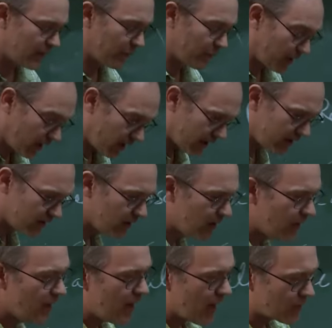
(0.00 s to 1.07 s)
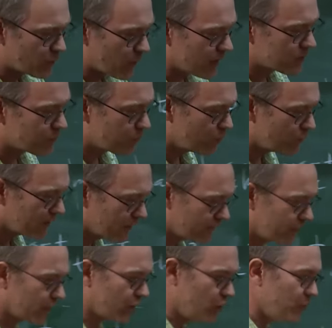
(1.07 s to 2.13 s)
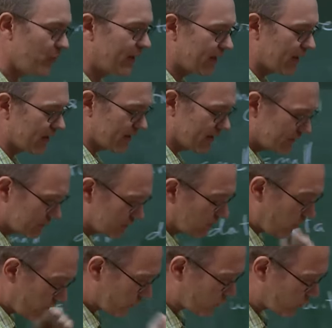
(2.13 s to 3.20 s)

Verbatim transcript: applied, as well as proving it for the cubic NLS on the